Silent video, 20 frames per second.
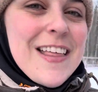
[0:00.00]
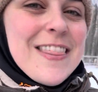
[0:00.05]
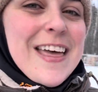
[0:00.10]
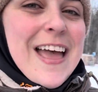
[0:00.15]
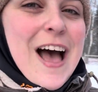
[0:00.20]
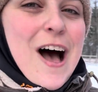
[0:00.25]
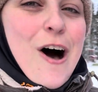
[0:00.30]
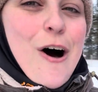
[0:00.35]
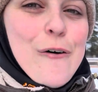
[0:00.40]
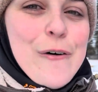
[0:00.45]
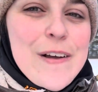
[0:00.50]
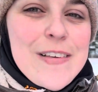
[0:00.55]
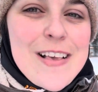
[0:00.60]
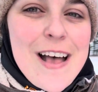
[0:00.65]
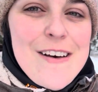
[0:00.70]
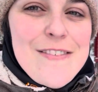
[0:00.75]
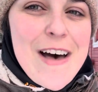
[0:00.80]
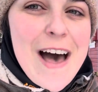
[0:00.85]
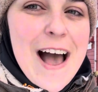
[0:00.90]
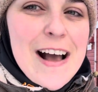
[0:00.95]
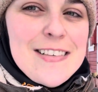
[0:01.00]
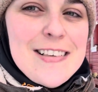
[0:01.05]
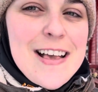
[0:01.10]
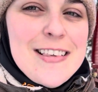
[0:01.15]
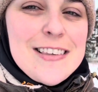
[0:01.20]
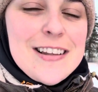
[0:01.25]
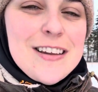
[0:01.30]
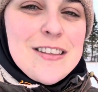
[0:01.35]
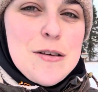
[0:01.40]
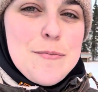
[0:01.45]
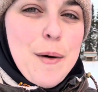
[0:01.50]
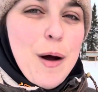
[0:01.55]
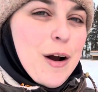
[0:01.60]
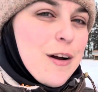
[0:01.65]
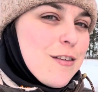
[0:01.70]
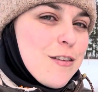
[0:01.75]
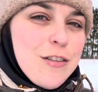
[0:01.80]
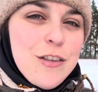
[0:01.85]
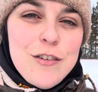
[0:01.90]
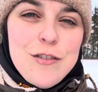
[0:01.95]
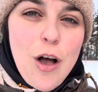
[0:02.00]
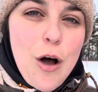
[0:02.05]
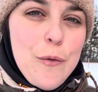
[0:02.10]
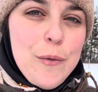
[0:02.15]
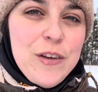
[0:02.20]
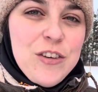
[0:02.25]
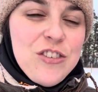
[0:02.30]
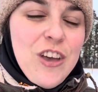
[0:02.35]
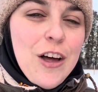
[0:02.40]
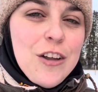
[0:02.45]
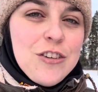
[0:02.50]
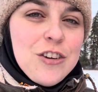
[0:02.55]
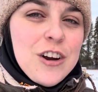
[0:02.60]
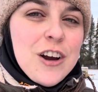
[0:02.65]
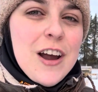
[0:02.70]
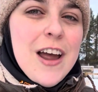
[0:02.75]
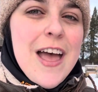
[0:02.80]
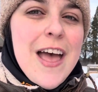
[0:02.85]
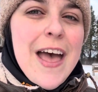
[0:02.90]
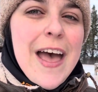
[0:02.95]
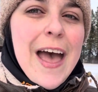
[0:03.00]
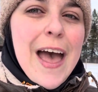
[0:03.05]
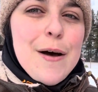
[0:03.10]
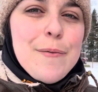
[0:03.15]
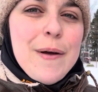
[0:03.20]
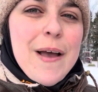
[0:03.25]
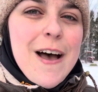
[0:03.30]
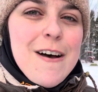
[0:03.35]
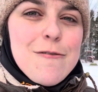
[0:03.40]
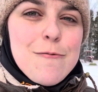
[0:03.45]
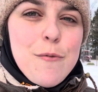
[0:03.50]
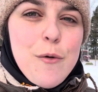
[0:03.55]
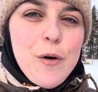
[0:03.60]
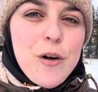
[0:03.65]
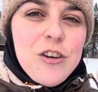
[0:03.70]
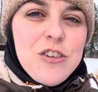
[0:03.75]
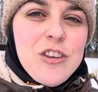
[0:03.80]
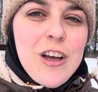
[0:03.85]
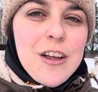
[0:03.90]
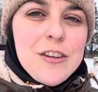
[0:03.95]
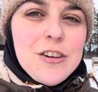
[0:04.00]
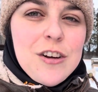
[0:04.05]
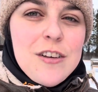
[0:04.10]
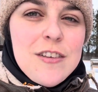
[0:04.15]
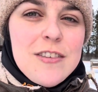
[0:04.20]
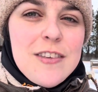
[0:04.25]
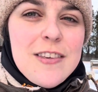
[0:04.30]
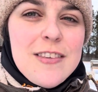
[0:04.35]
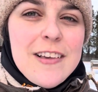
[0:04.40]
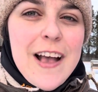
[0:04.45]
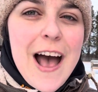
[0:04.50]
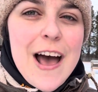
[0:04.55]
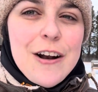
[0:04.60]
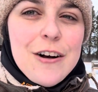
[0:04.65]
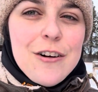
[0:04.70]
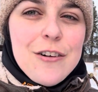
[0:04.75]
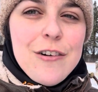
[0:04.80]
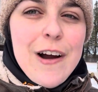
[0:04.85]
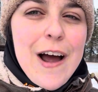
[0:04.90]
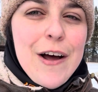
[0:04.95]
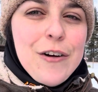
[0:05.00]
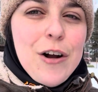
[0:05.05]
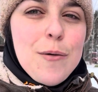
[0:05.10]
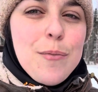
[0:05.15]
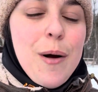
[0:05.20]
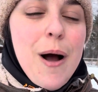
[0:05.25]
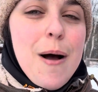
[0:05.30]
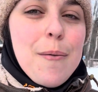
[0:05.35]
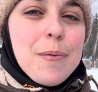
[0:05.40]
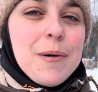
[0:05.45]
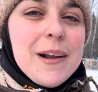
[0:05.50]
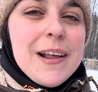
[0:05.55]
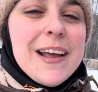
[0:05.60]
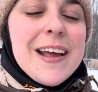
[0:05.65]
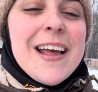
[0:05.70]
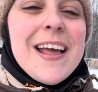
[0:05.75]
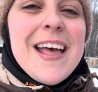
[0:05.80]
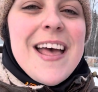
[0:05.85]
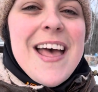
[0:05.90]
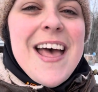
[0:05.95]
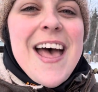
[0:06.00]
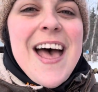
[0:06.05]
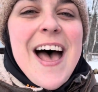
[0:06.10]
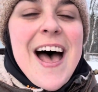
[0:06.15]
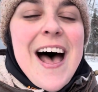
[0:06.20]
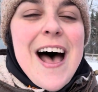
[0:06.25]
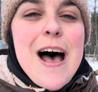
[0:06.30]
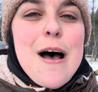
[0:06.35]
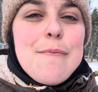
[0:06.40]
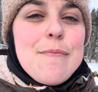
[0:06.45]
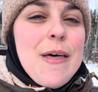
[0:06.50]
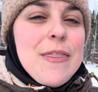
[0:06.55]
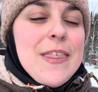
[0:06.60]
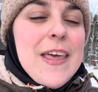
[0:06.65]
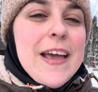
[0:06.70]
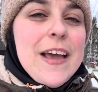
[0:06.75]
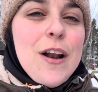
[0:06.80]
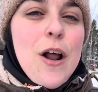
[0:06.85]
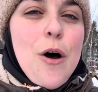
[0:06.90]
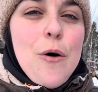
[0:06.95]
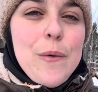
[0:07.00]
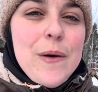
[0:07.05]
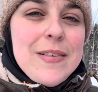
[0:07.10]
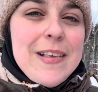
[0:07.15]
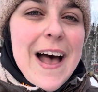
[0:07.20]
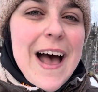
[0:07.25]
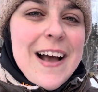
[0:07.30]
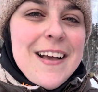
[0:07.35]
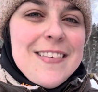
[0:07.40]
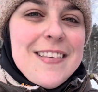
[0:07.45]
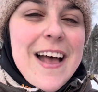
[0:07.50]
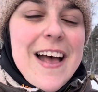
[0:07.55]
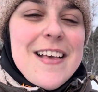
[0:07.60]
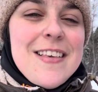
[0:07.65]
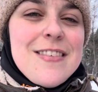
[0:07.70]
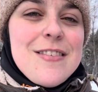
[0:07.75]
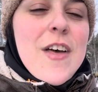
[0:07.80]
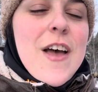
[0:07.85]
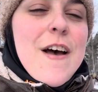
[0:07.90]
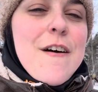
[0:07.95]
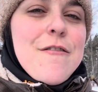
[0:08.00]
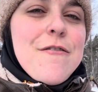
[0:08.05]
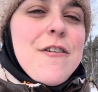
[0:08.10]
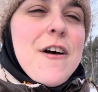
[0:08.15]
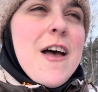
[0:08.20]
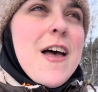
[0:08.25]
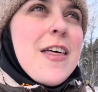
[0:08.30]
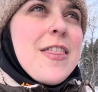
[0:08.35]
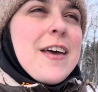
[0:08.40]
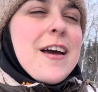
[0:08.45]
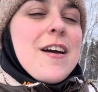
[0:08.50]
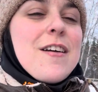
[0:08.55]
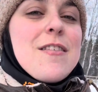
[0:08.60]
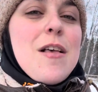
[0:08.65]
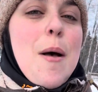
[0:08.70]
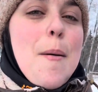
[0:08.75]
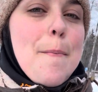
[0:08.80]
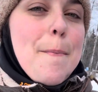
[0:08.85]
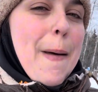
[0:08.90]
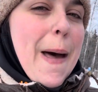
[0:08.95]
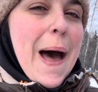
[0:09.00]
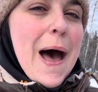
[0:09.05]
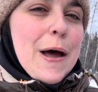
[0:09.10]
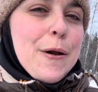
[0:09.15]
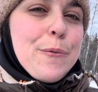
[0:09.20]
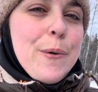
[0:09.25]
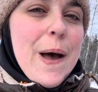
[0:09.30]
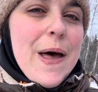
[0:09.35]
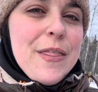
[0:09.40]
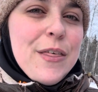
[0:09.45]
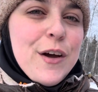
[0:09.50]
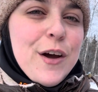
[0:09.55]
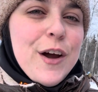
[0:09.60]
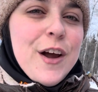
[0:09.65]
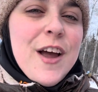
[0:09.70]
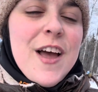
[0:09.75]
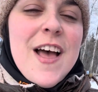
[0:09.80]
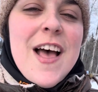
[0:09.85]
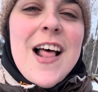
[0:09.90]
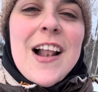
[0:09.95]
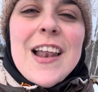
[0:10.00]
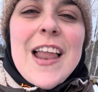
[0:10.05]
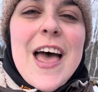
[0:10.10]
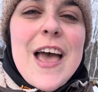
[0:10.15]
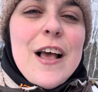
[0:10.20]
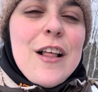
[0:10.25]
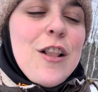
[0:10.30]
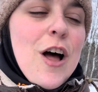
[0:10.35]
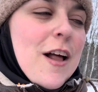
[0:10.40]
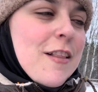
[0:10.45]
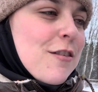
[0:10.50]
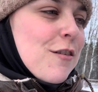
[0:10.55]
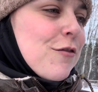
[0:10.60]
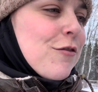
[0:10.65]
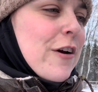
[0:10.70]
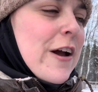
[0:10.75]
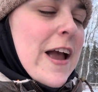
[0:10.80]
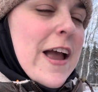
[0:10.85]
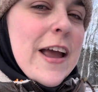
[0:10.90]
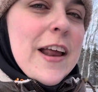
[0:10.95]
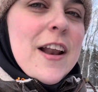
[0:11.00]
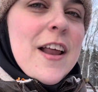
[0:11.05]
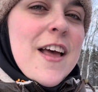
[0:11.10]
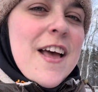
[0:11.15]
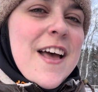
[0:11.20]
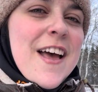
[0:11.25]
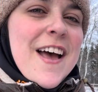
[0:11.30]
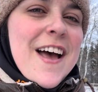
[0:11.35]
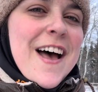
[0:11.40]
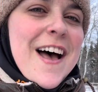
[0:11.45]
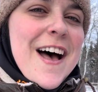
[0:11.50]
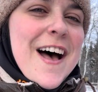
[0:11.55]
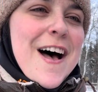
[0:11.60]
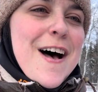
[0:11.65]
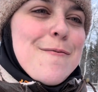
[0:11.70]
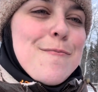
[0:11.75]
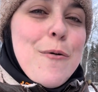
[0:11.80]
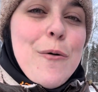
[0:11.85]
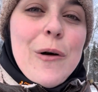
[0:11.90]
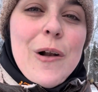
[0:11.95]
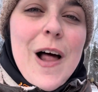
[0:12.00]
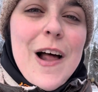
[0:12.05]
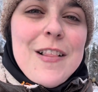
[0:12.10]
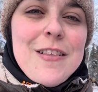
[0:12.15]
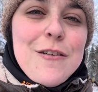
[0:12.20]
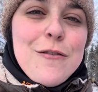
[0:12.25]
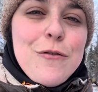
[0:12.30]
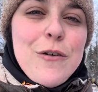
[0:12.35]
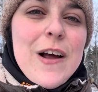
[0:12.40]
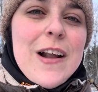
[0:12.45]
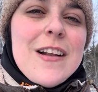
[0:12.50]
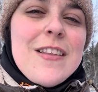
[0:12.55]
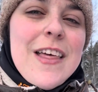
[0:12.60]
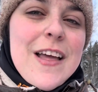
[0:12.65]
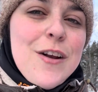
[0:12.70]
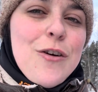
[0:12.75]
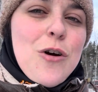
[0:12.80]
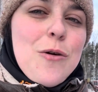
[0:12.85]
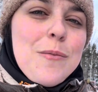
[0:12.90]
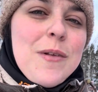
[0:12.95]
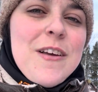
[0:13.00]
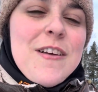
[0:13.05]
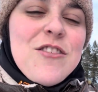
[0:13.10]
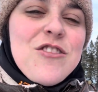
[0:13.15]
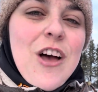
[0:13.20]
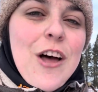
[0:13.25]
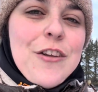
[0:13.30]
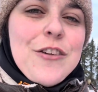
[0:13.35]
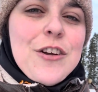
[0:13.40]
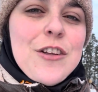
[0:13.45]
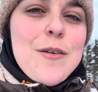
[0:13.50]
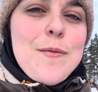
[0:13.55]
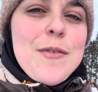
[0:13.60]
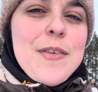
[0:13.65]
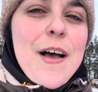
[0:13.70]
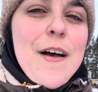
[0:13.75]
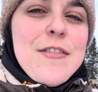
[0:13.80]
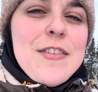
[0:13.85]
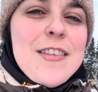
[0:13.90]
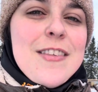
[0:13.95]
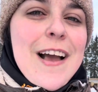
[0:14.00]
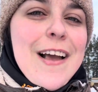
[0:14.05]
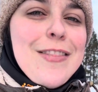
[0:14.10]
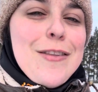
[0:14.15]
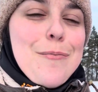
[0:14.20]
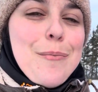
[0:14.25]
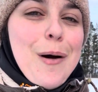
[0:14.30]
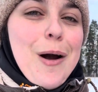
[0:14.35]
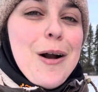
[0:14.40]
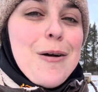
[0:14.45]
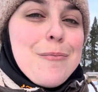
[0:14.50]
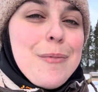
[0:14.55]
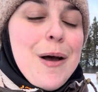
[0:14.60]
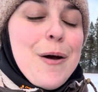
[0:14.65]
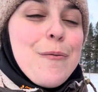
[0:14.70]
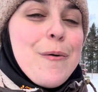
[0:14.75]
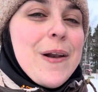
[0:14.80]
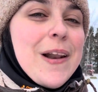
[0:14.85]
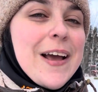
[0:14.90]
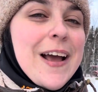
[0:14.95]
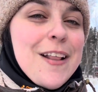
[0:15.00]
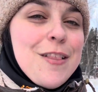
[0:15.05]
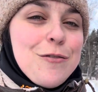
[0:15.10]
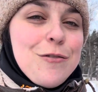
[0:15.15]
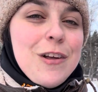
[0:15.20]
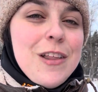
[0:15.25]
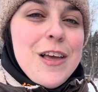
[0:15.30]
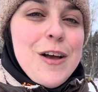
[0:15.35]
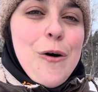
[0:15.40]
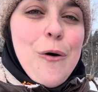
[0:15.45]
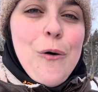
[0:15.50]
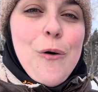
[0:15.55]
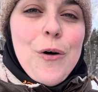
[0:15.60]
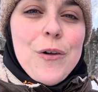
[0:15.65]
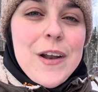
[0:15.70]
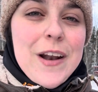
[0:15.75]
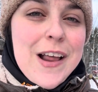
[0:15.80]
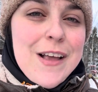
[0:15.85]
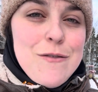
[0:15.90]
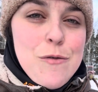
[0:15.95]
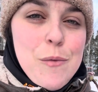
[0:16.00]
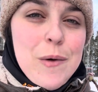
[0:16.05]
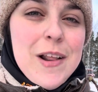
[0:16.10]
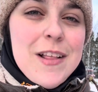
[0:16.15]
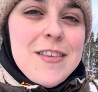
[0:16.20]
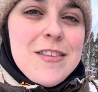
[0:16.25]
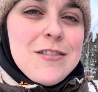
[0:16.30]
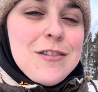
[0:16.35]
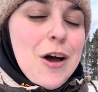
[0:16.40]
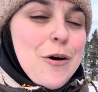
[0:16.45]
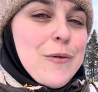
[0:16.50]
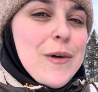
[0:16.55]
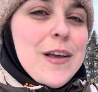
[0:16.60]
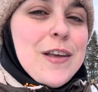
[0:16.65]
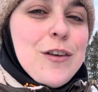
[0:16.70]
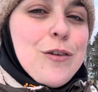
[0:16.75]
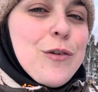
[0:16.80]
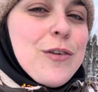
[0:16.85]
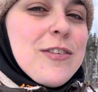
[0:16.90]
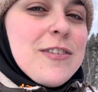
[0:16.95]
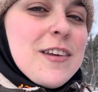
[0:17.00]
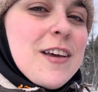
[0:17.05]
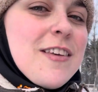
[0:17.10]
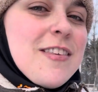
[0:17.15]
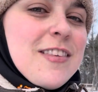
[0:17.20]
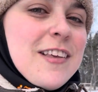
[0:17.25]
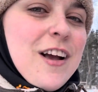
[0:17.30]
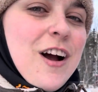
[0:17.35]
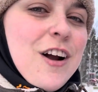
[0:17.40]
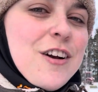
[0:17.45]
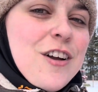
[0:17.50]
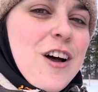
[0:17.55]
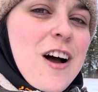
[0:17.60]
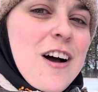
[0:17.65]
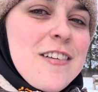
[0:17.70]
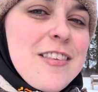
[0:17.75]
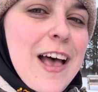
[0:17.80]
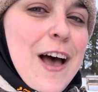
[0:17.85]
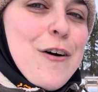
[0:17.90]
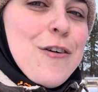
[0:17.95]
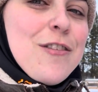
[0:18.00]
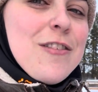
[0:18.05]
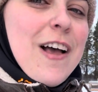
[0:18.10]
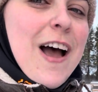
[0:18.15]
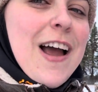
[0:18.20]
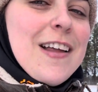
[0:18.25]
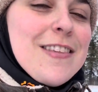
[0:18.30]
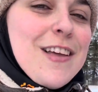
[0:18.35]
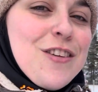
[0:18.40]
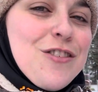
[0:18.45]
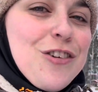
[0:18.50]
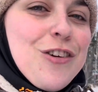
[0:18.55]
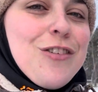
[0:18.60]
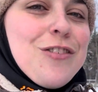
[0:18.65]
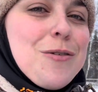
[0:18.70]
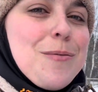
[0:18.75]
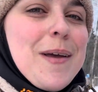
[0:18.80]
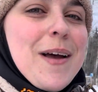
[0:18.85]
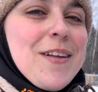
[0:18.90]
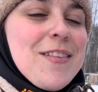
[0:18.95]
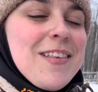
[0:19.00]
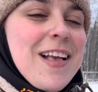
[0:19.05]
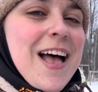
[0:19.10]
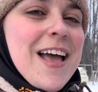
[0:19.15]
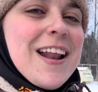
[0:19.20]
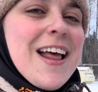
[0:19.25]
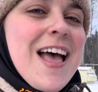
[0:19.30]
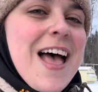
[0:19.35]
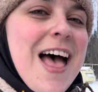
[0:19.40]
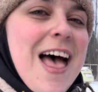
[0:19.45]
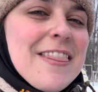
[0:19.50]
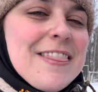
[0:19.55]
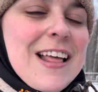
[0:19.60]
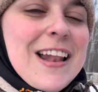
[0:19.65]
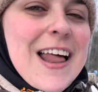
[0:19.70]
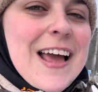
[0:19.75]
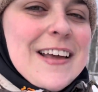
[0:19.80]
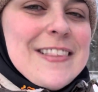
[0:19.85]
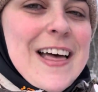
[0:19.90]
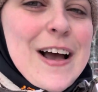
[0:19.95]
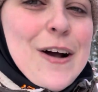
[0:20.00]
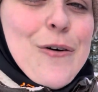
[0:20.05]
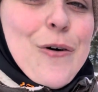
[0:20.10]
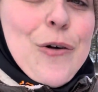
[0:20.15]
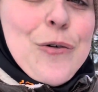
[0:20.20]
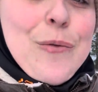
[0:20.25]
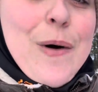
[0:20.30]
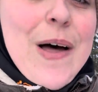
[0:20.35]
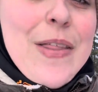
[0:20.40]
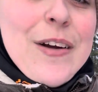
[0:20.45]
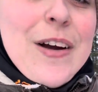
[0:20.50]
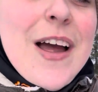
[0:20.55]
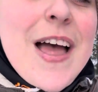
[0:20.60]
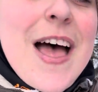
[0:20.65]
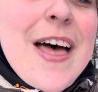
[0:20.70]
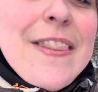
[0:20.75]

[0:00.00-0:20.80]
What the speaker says: They always have access into the barn, so there's always shelter. And we have more shelters scattered around our property that they can always access. If there's bad weather, like lots of rain, or lots of wind, they normally shelter themselves inside the barn. But when it gets really cold and even when it's snowing, you still see our dogs outside. They choose to be outside. They like that cold weather.